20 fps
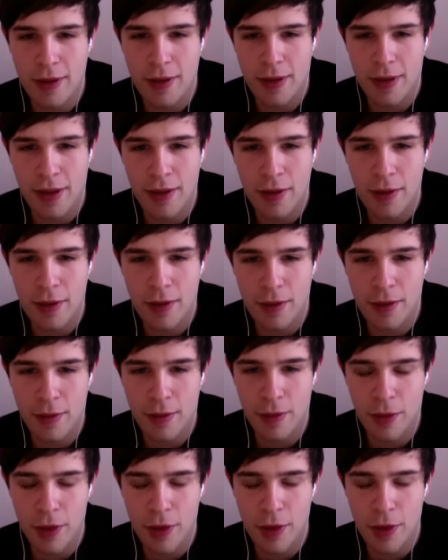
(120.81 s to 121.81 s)
skins
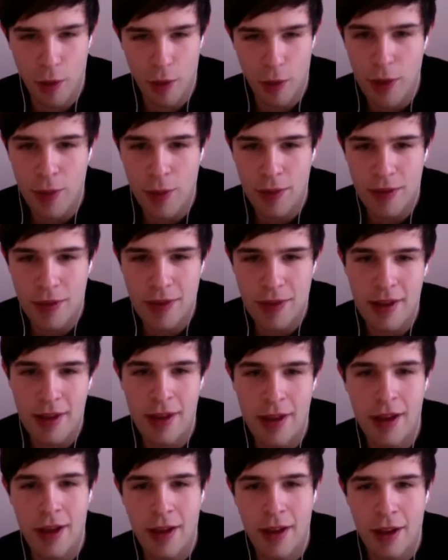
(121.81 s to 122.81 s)
for your programs.
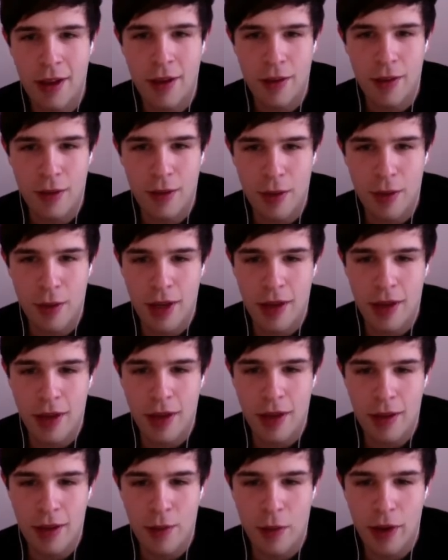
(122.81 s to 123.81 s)
So you can
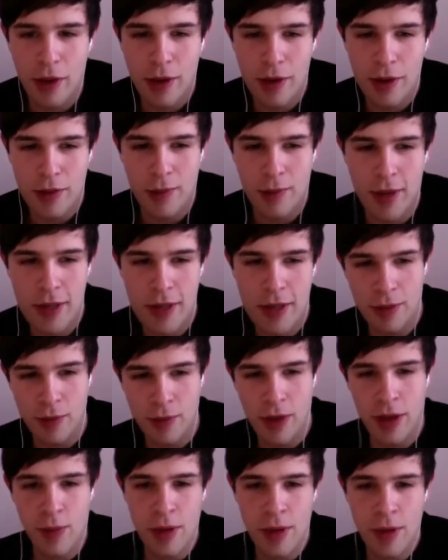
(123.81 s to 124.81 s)
uh, really customize your
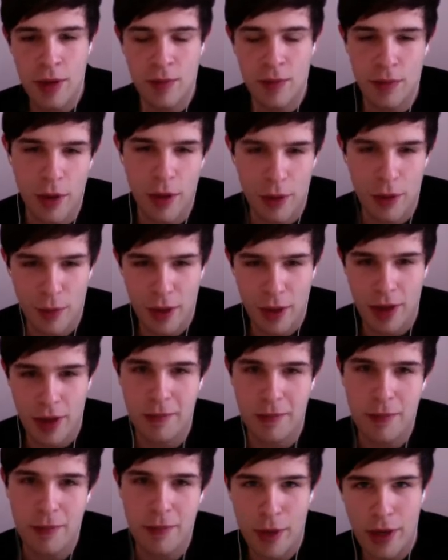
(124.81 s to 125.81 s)
environment because we,
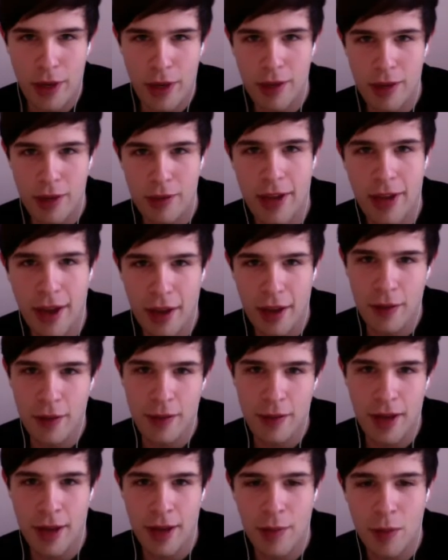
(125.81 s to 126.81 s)
we take a lot
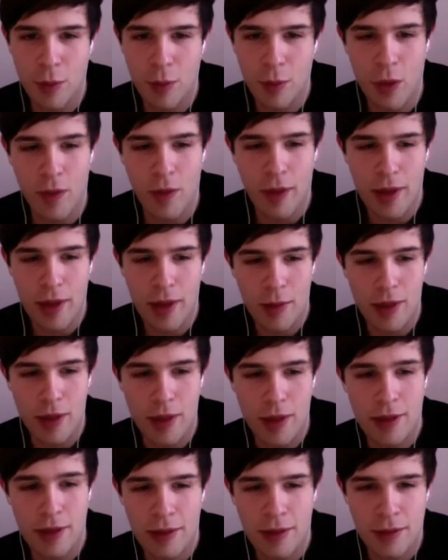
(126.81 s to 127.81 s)
of time to work with our
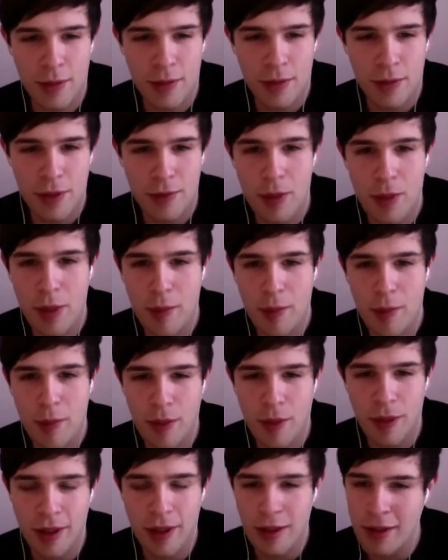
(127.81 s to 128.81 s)
PCs, most
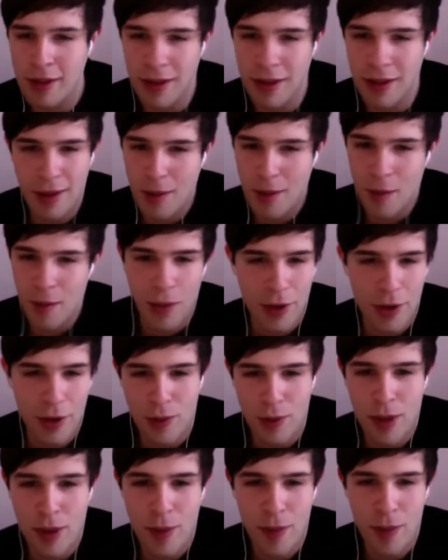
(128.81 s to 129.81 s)
people, and browse the
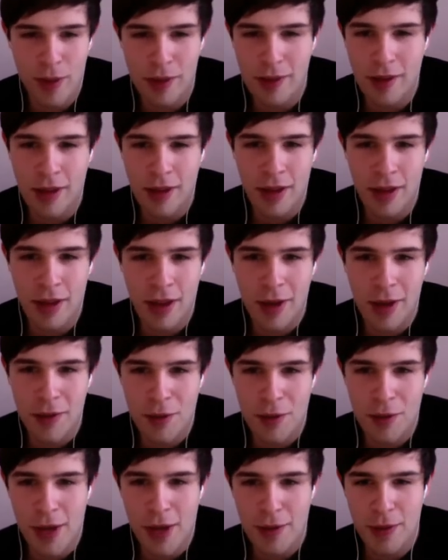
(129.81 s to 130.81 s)
web. And
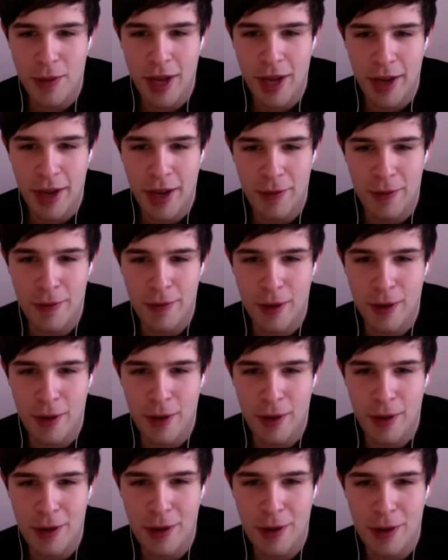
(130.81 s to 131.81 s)
so you have some kind of uh,
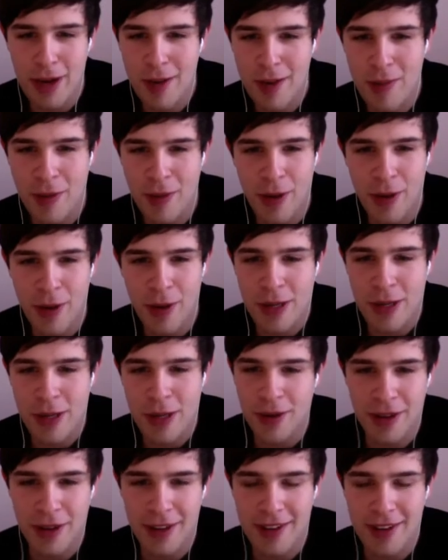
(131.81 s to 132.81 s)
good vibe around
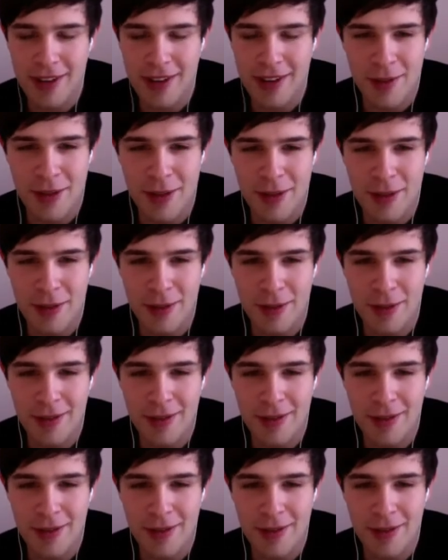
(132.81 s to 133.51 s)
you all the time to,